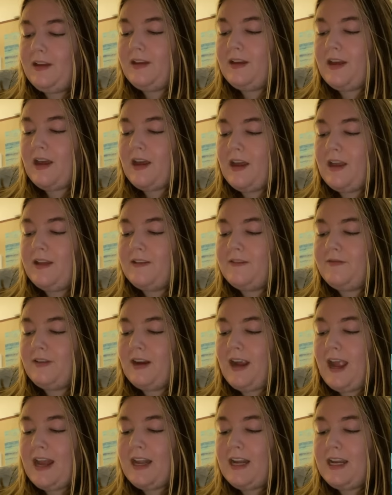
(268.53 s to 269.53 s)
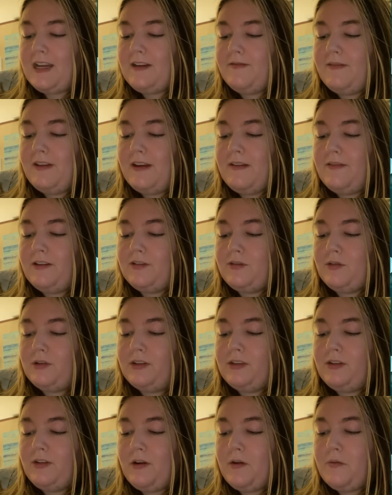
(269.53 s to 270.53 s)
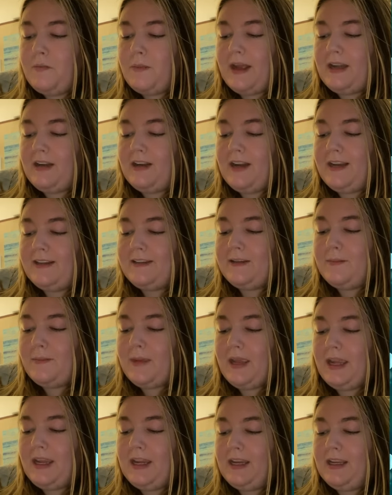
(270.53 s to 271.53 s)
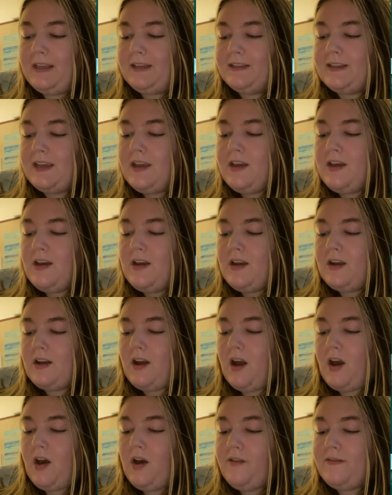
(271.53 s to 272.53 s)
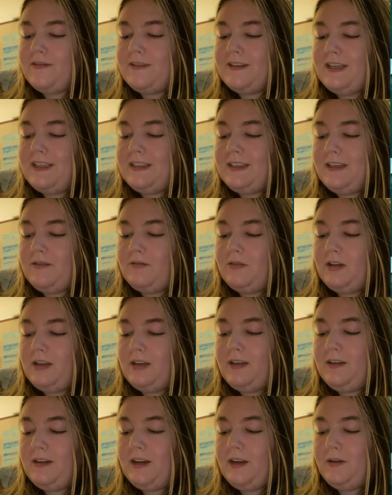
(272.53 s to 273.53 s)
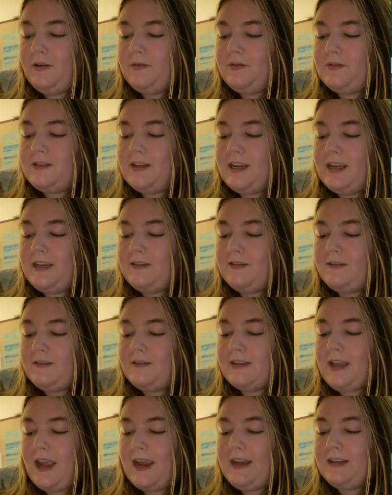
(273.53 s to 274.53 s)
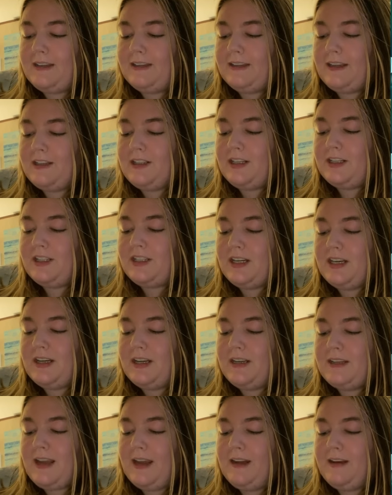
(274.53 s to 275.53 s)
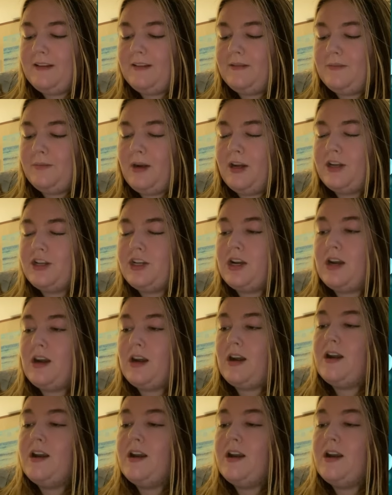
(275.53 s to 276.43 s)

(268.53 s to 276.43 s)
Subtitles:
It's for headache, fever, sore throat, minor aches and pains, cough, sneezing, running a nose, nasal sinus congestion, sinus pressure.